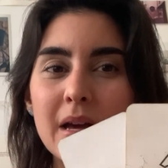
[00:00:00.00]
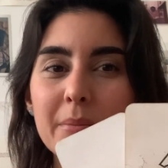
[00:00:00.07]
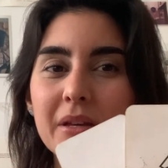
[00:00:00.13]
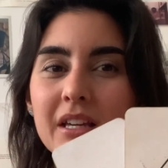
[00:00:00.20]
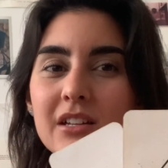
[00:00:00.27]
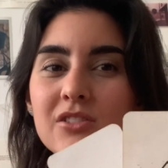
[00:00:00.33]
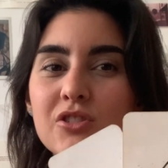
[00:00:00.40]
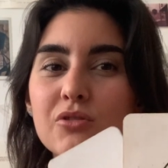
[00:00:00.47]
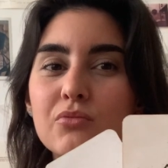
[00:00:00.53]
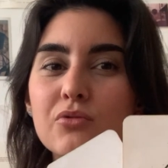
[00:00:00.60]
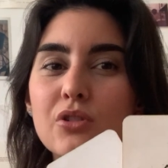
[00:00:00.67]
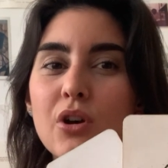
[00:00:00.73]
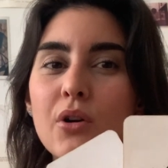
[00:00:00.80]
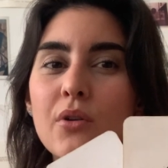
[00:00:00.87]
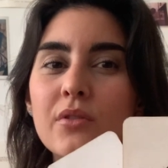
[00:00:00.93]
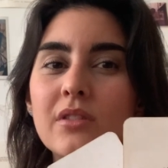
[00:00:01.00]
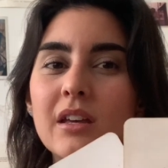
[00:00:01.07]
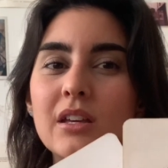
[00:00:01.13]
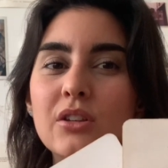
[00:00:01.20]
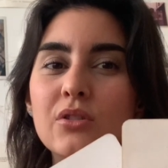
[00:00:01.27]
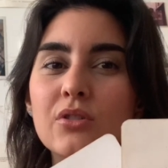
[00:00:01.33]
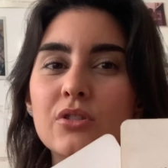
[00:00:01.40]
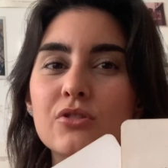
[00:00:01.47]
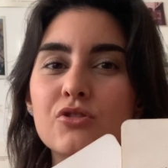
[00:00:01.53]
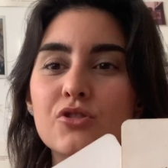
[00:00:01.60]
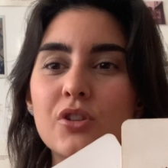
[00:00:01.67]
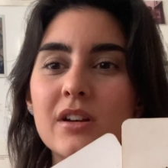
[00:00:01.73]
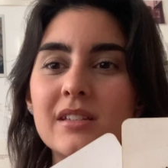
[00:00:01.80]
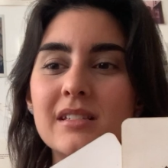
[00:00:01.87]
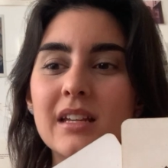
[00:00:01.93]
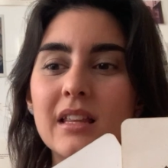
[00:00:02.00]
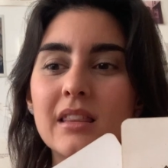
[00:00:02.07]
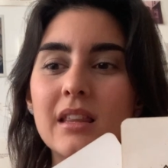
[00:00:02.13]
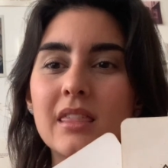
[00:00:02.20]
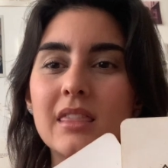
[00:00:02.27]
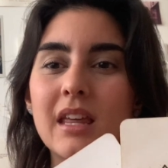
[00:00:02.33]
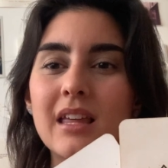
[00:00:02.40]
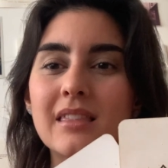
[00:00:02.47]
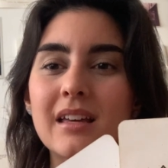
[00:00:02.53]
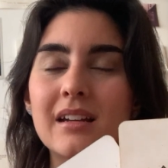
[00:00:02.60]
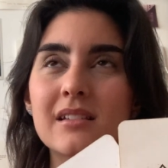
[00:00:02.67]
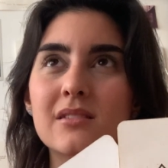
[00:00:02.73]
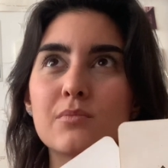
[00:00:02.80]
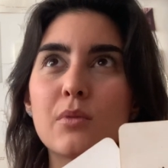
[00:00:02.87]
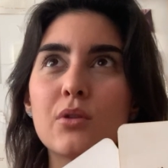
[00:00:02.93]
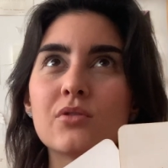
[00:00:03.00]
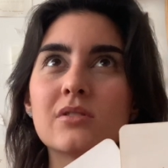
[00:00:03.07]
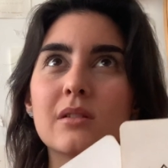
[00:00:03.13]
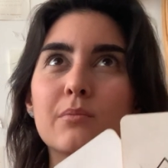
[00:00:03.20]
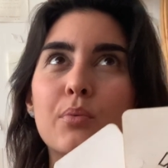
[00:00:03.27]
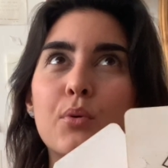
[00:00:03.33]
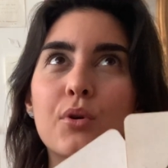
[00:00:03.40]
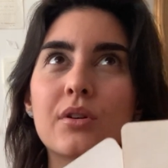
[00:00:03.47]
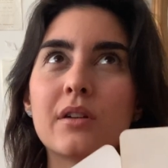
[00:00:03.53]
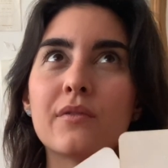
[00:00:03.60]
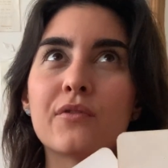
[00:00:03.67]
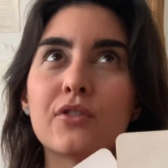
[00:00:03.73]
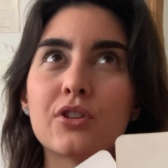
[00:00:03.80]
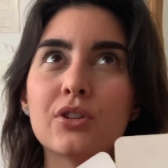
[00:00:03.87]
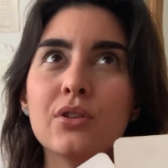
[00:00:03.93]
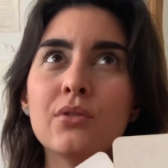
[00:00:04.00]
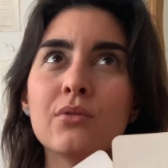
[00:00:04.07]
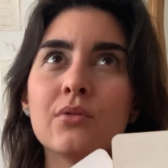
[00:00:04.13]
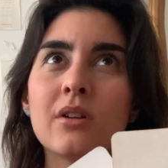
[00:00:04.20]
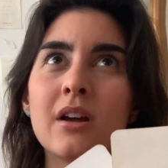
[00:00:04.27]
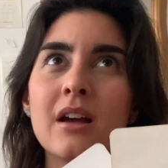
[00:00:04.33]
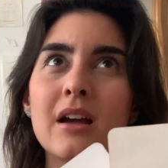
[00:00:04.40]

because you know that you're trusting the thing that is most important for you,